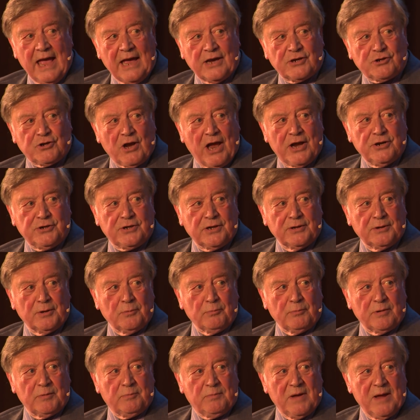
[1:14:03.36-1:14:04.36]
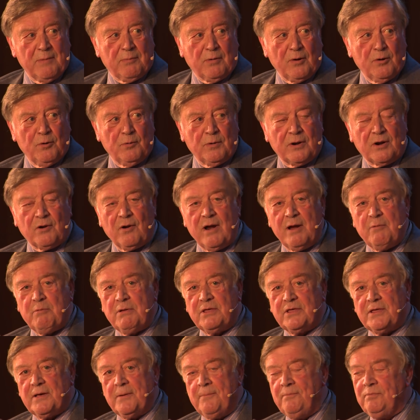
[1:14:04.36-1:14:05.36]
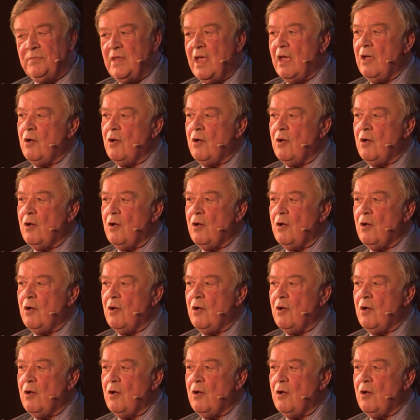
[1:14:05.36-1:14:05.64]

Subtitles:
exchanging them with people who agree with them.